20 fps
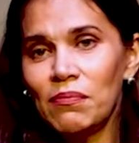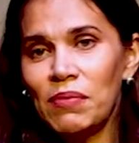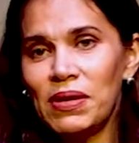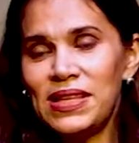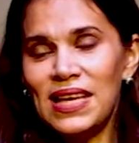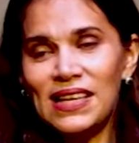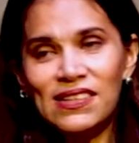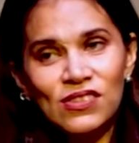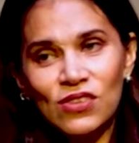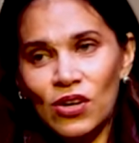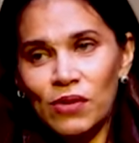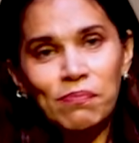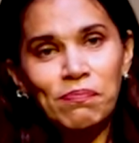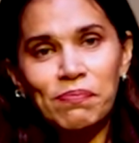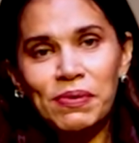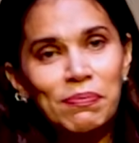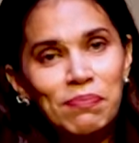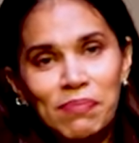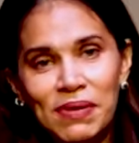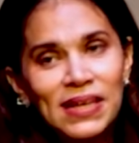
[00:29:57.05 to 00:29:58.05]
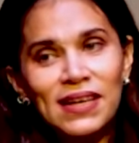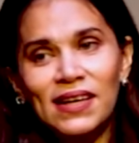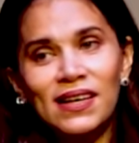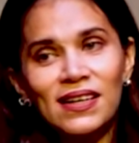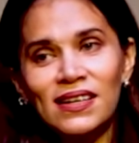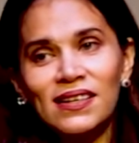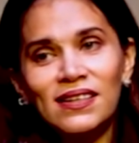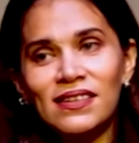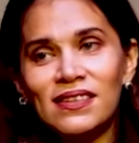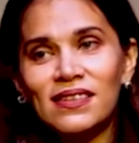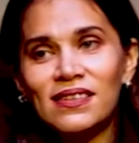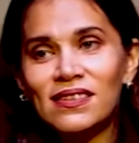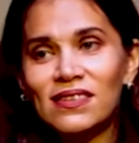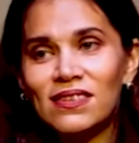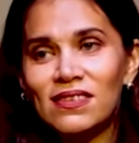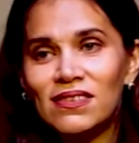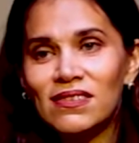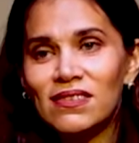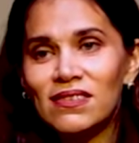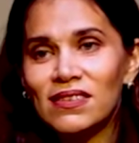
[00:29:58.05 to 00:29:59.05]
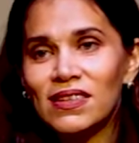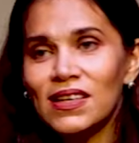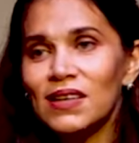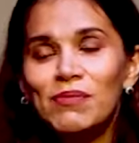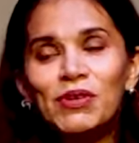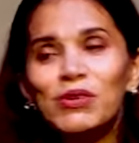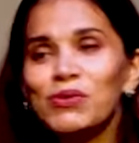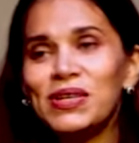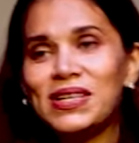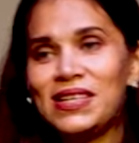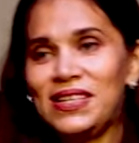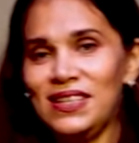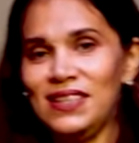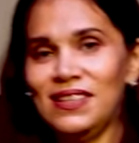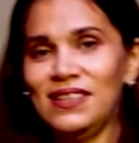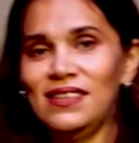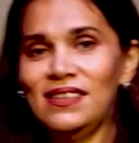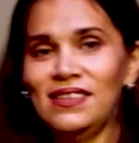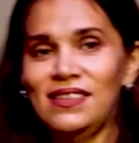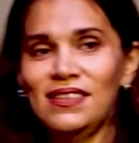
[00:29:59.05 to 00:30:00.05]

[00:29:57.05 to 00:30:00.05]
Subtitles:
but that's not biblical community.